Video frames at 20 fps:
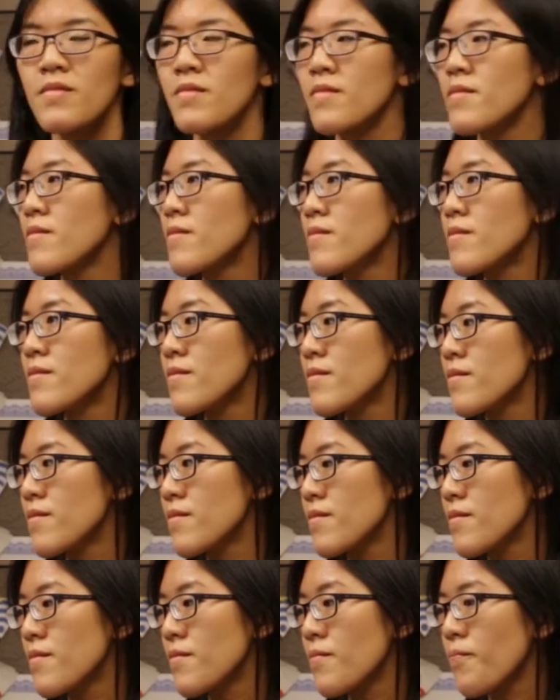
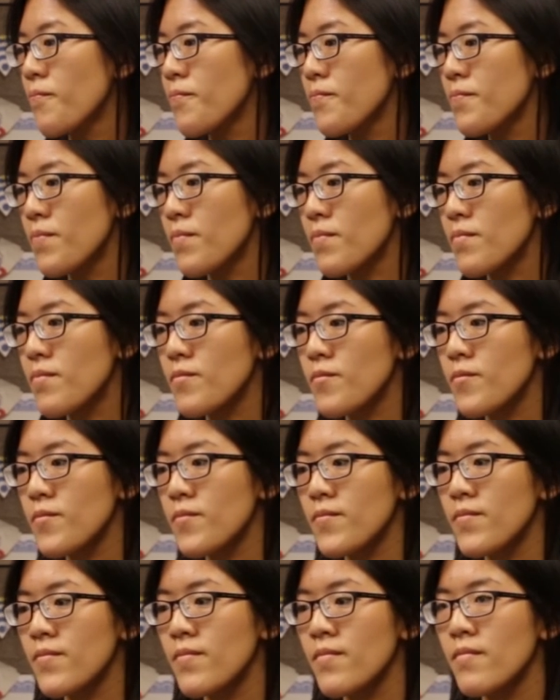
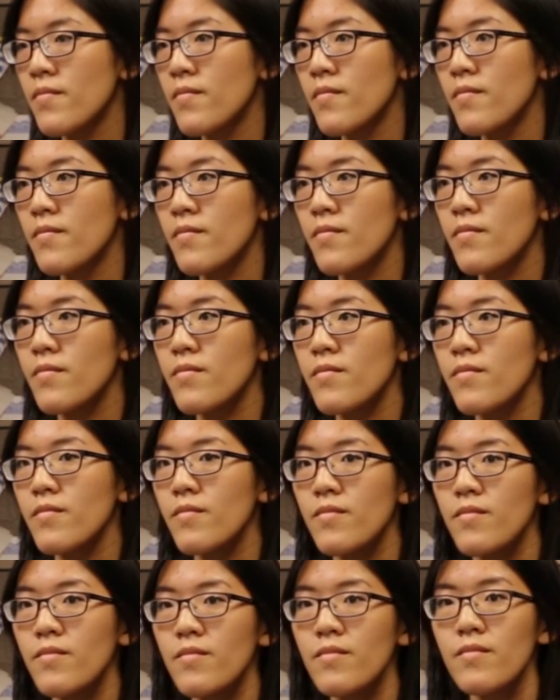
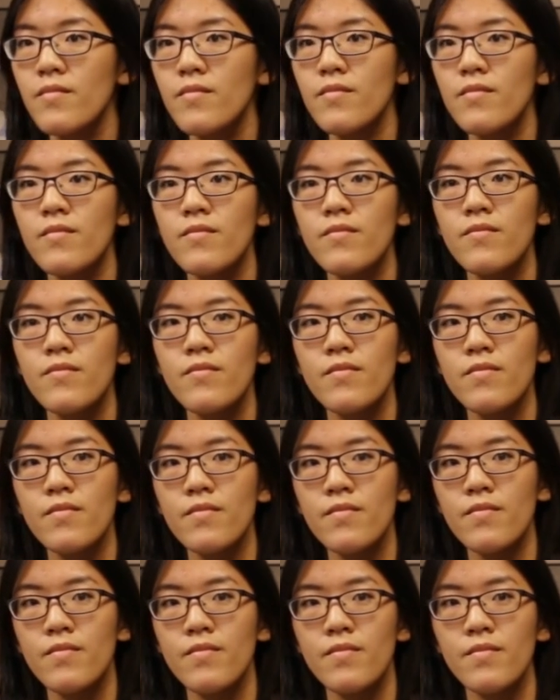
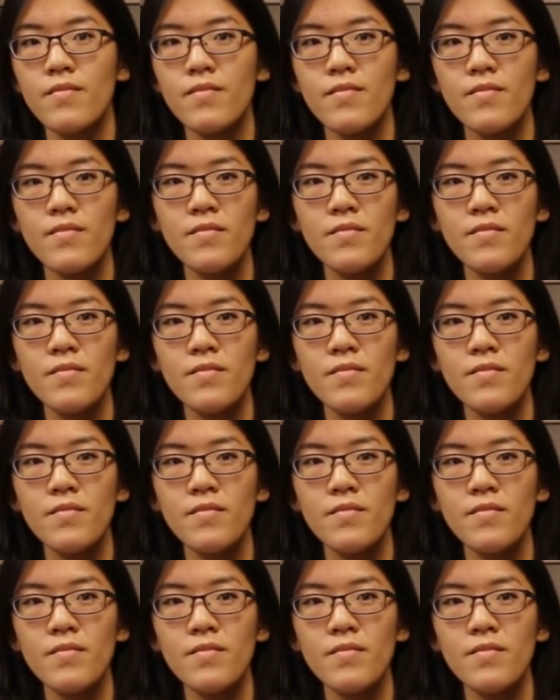This person isn't speaking.